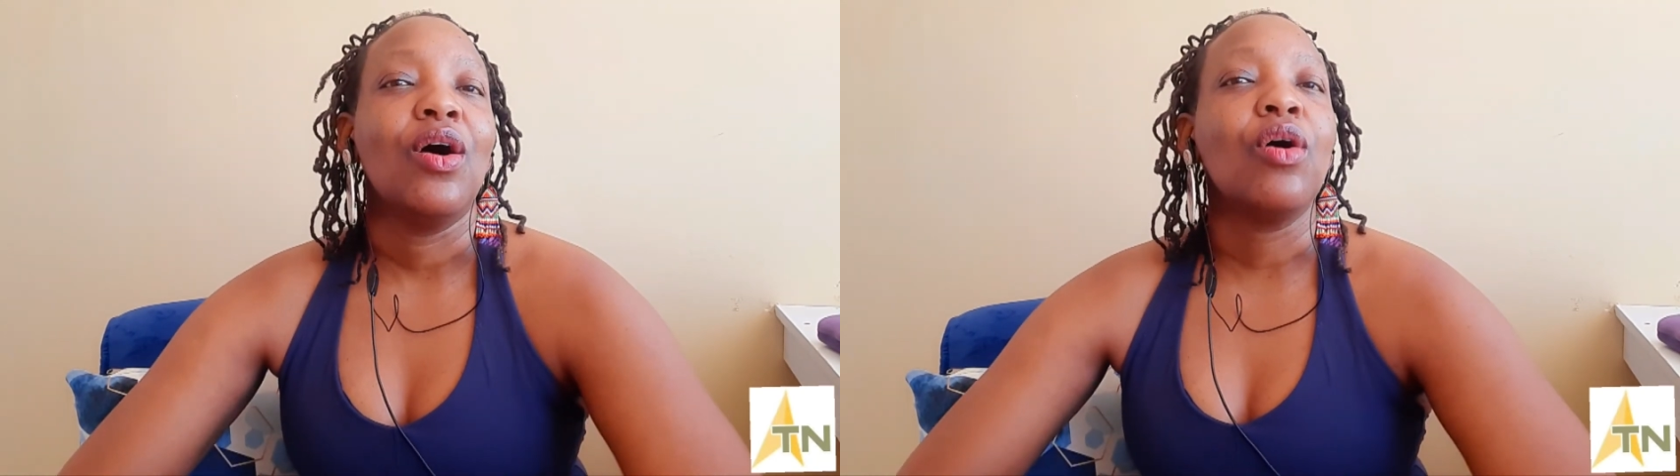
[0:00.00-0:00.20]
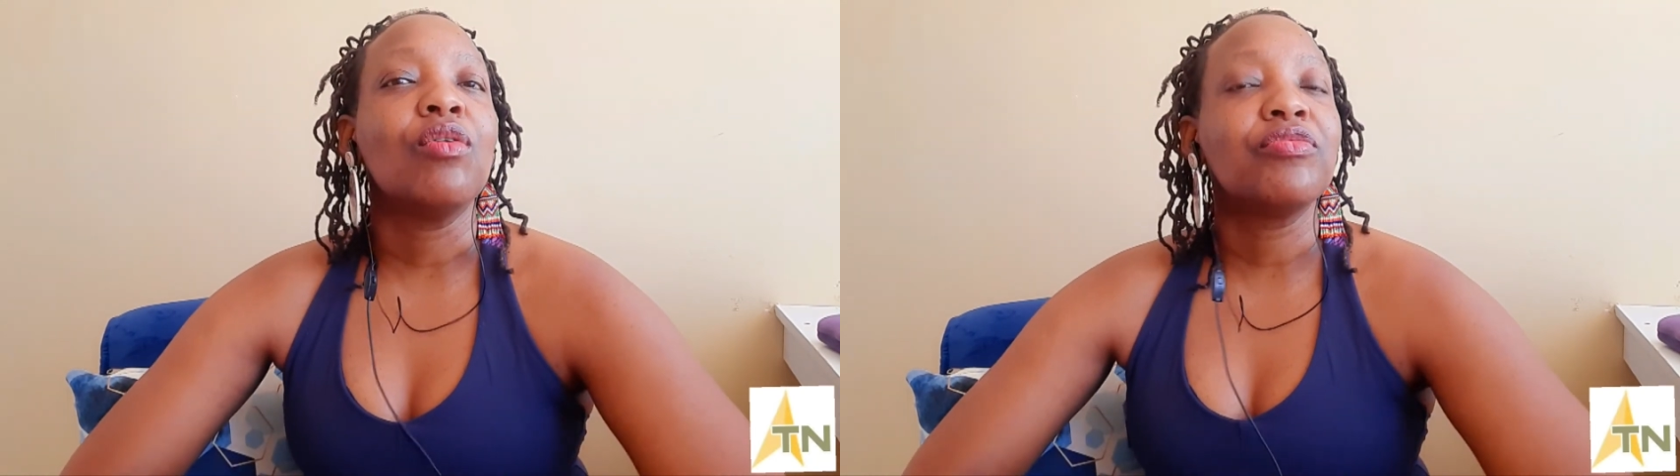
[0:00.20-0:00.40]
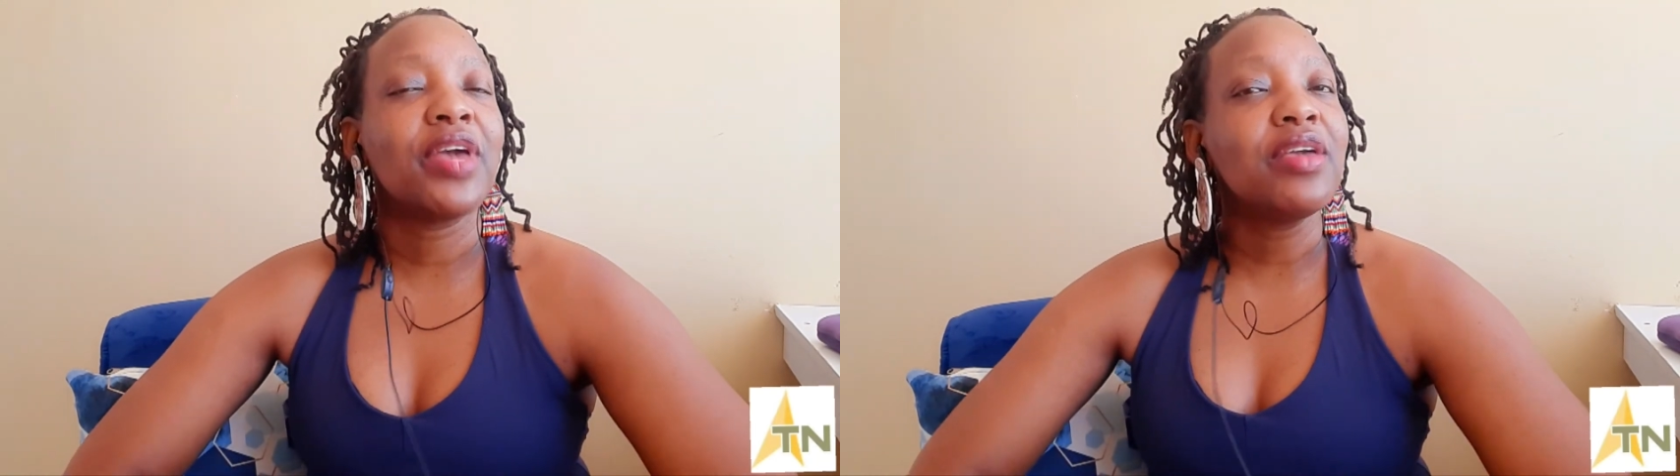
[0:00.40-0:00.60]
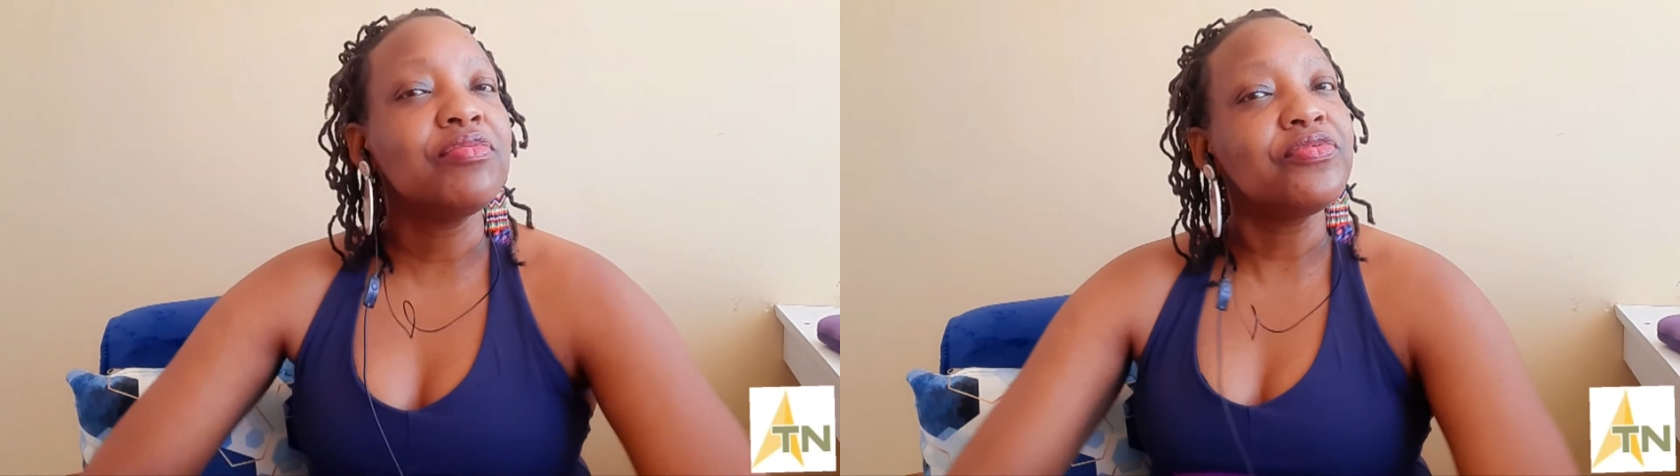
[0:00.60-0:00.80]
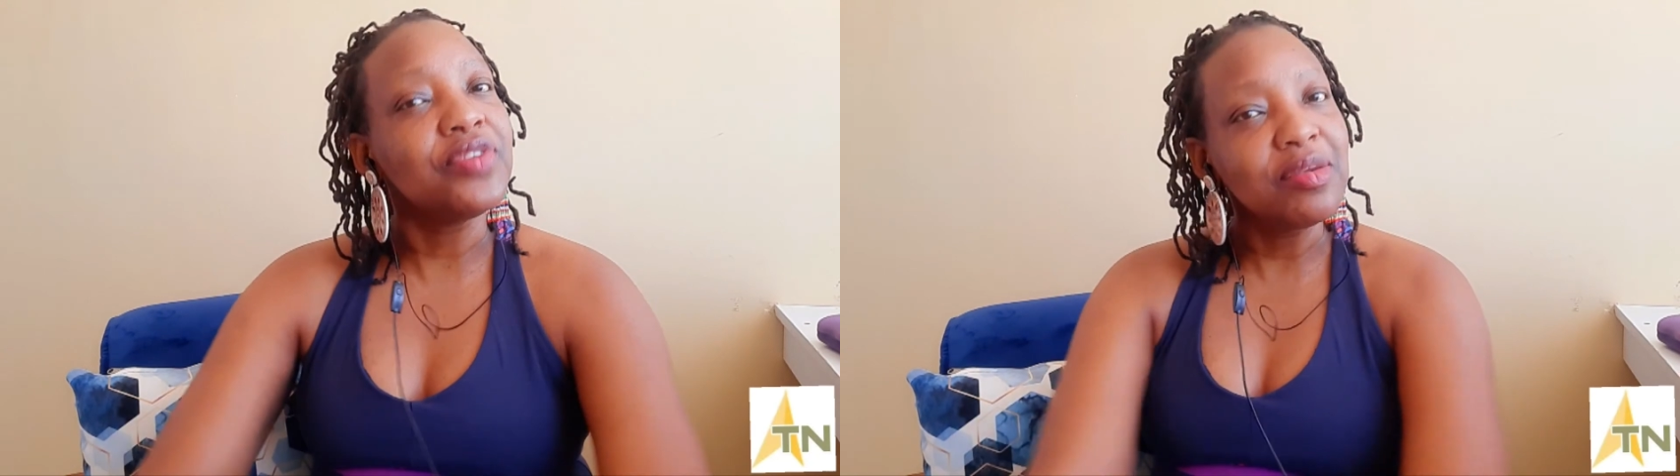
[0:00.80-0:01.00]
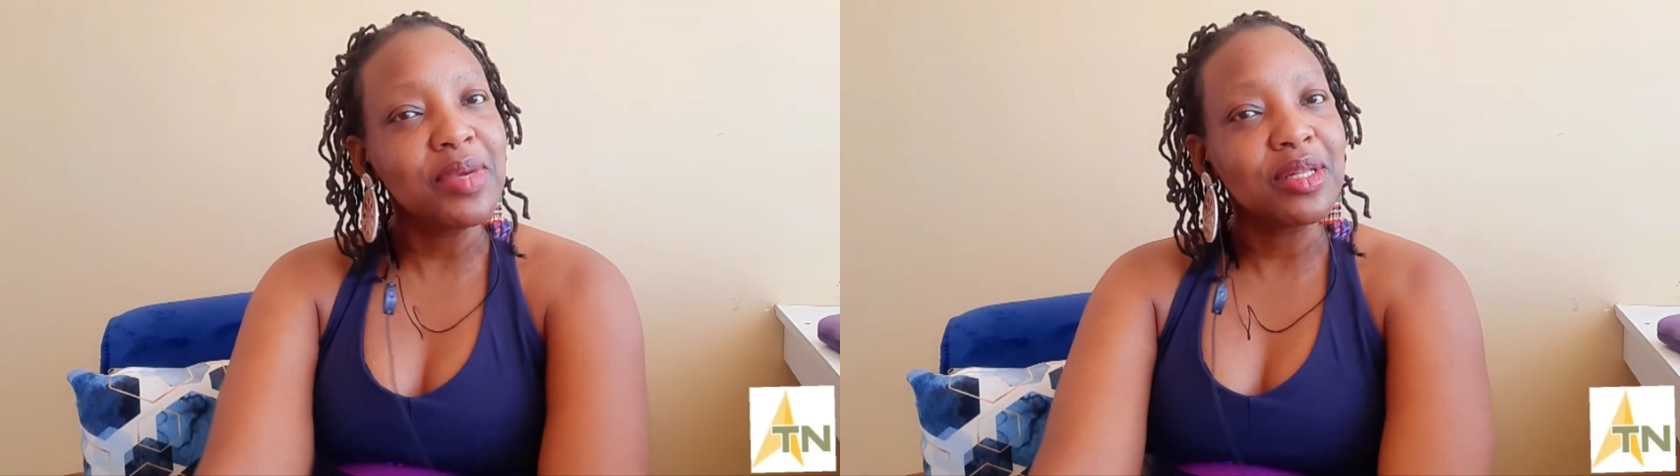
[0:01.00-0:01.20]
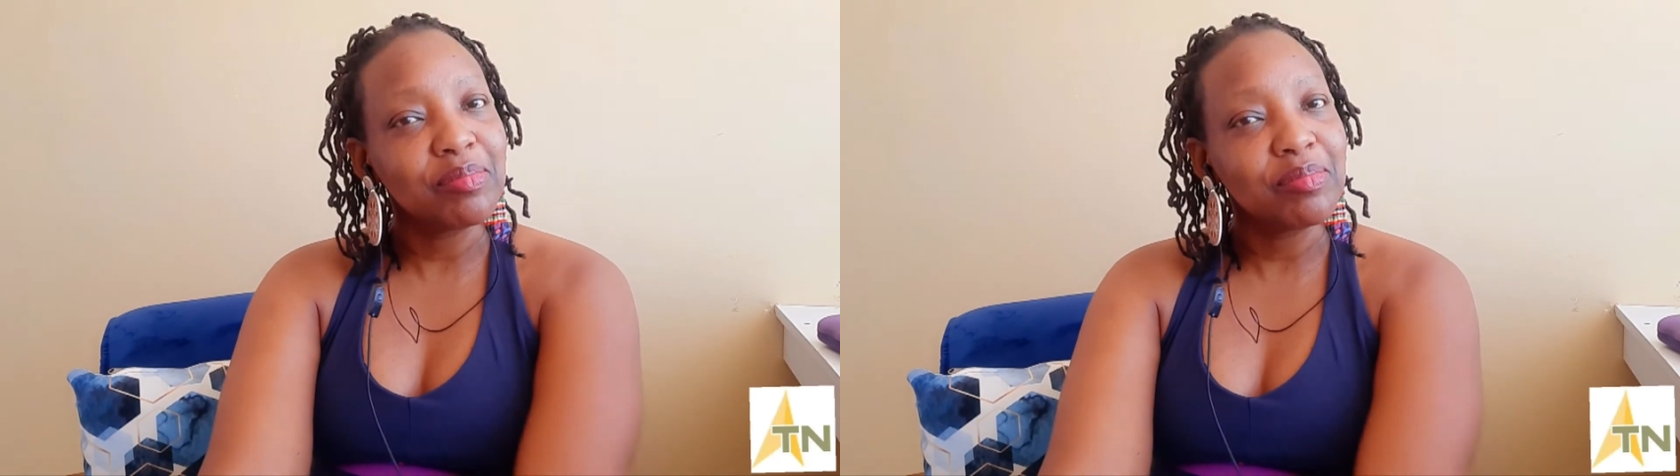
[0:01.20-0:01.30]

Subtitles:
of a female